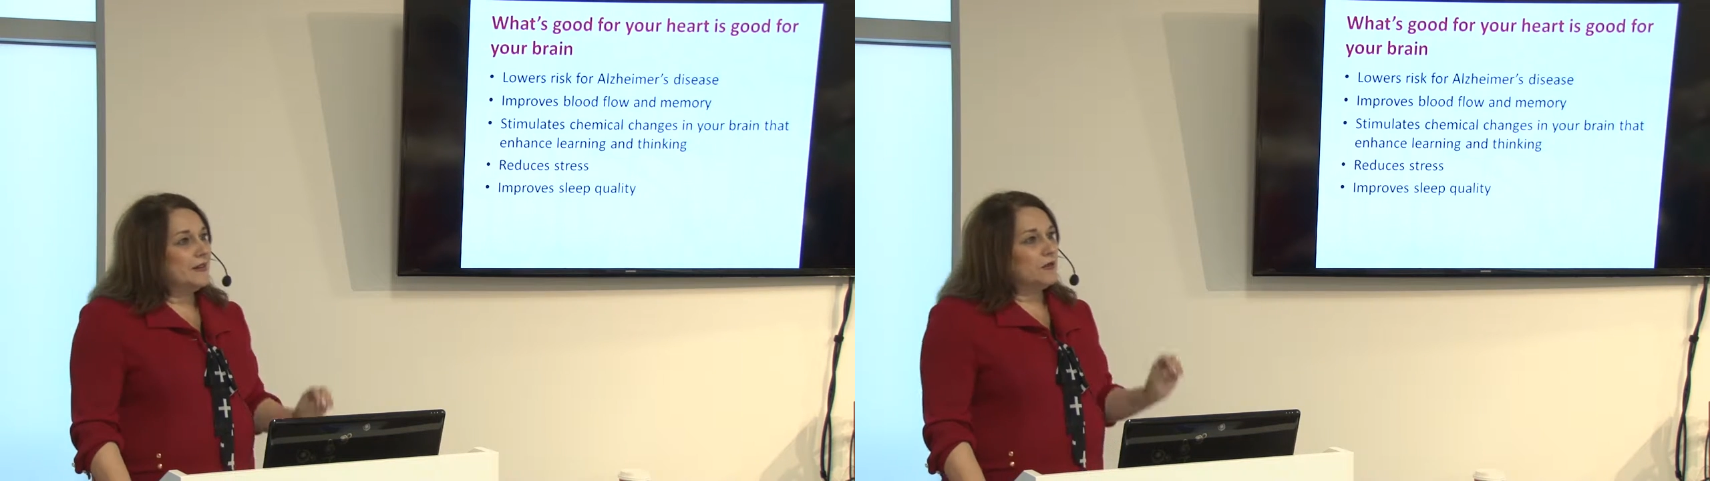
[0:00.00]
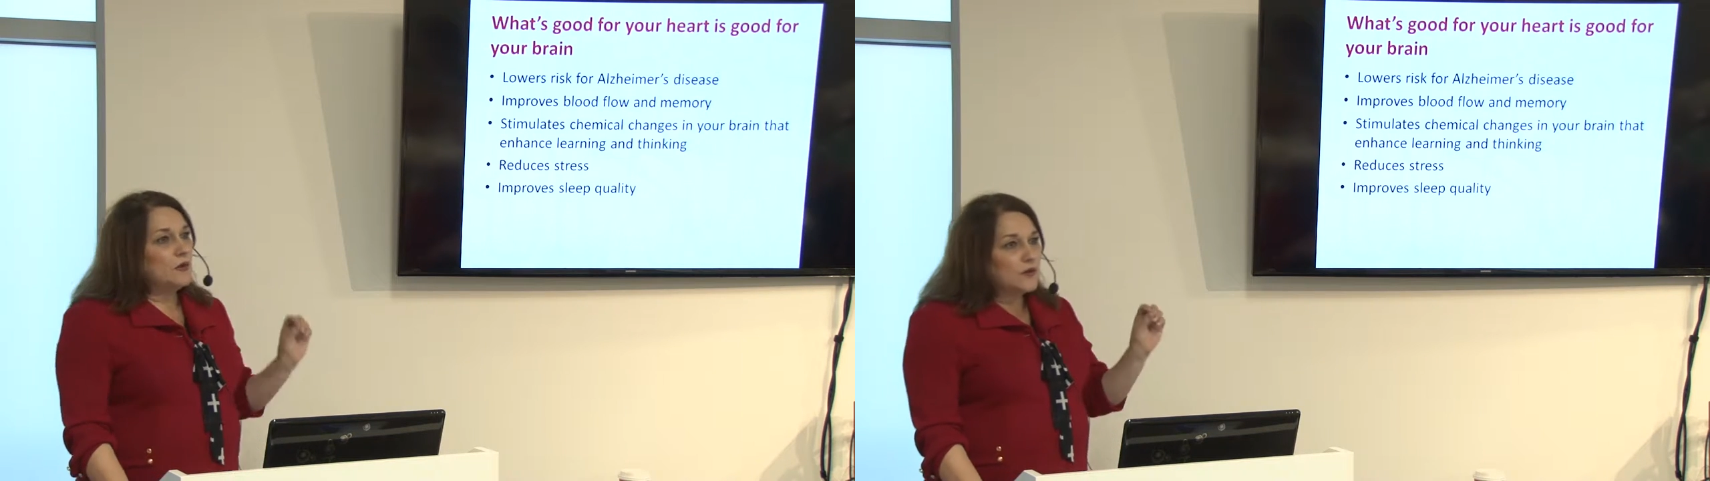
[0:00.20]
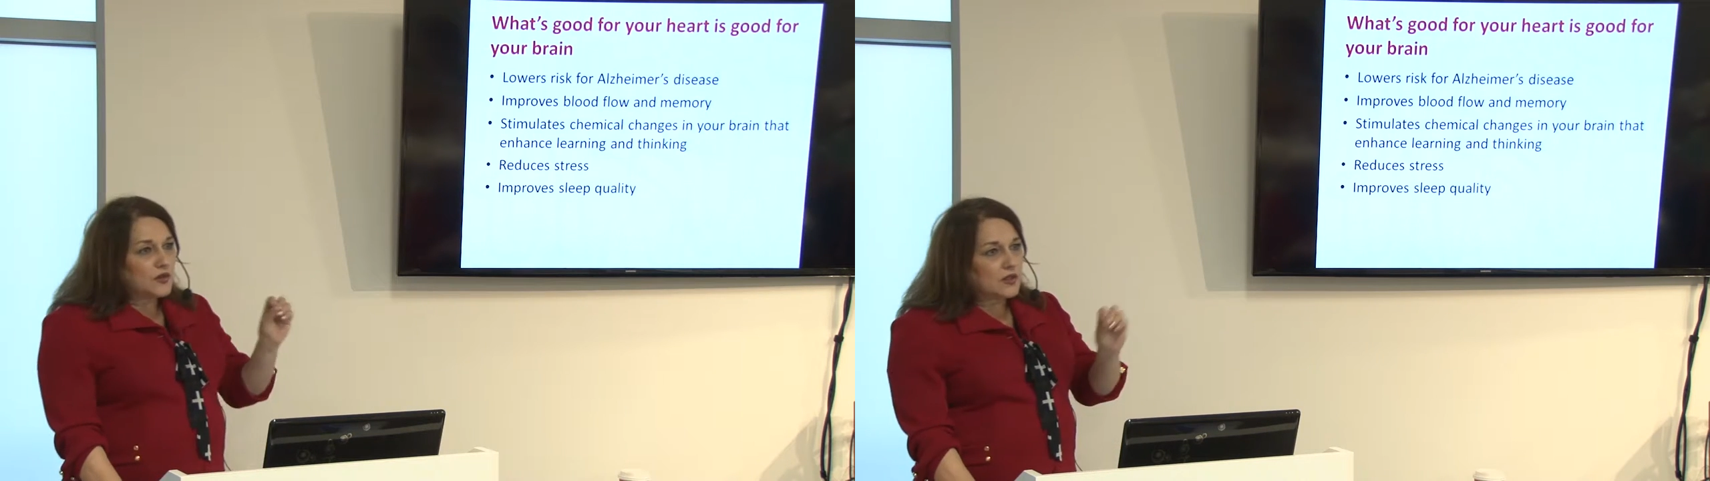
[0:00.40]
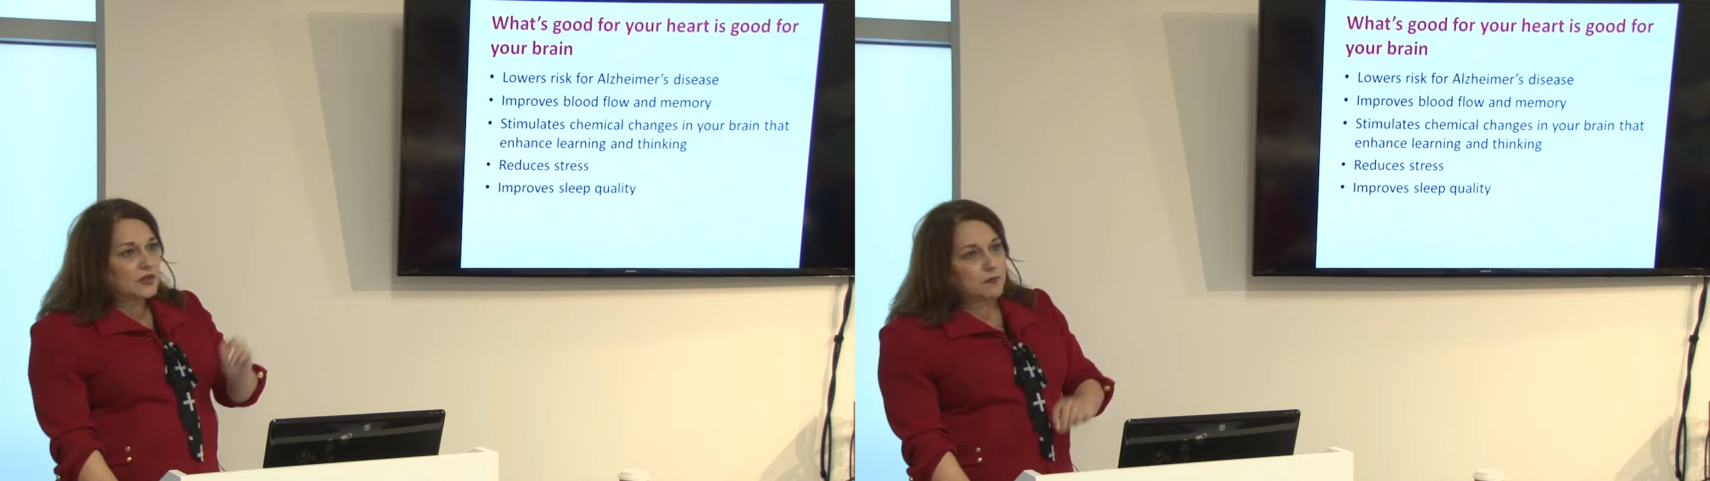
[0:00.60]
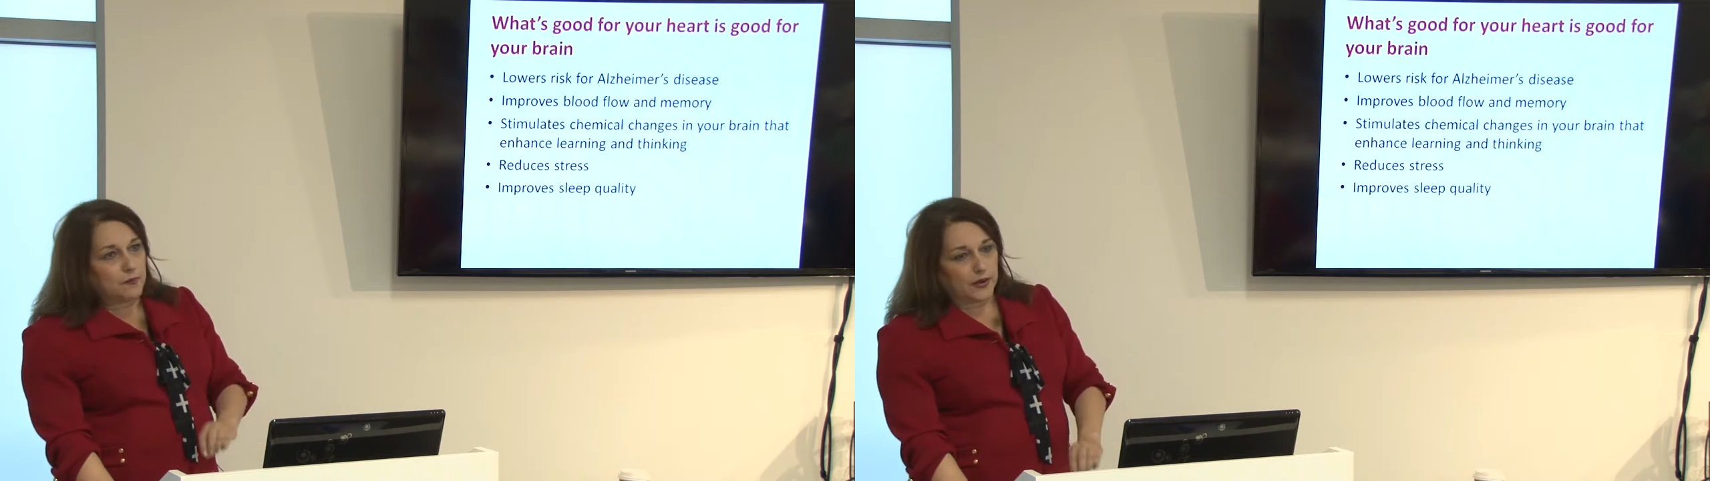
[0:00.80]
You even
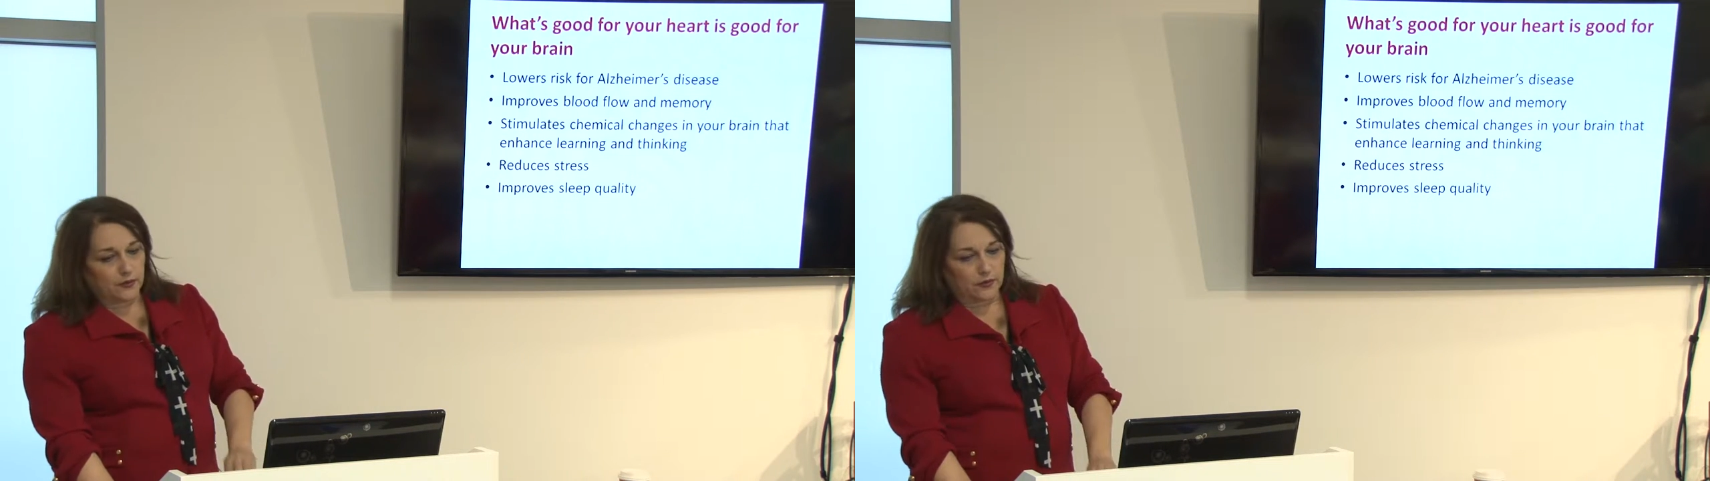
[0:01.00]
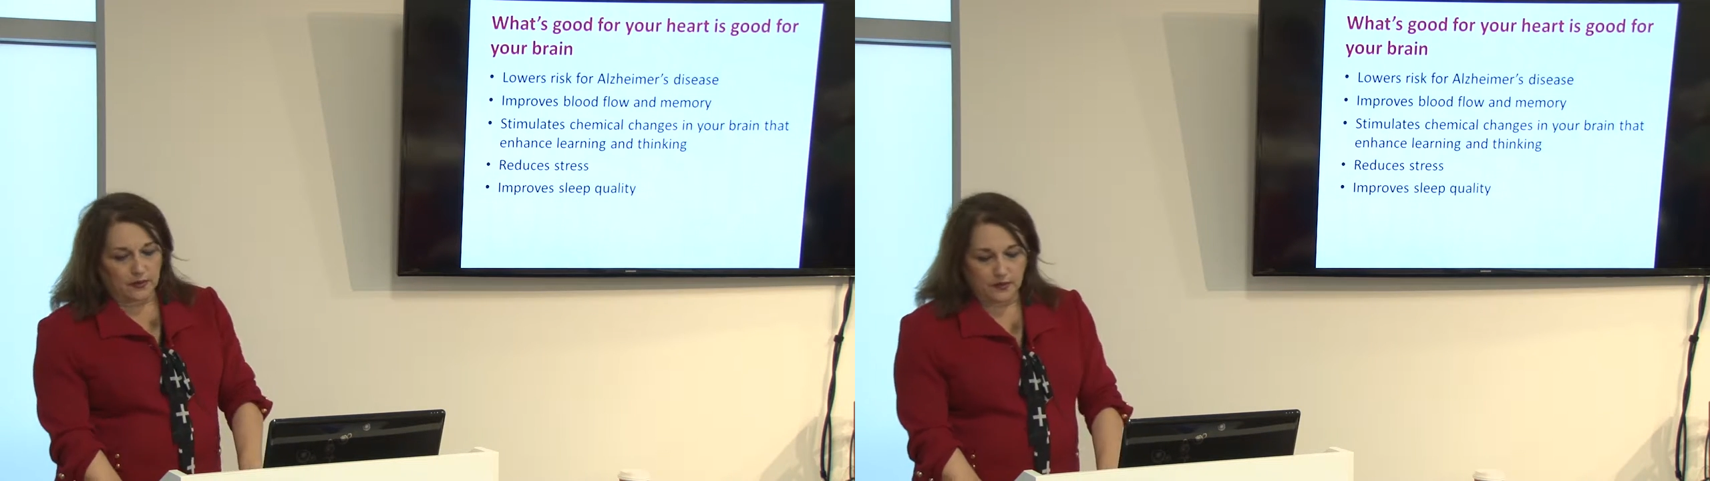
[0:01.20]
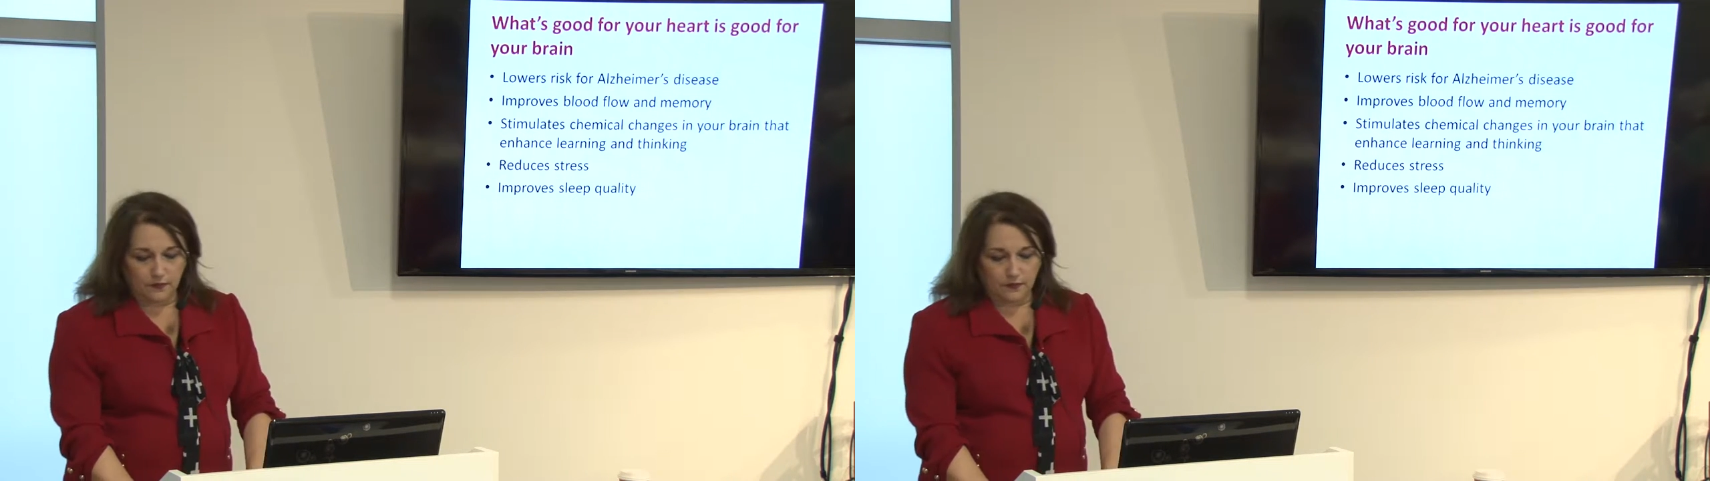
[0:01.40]
sleep better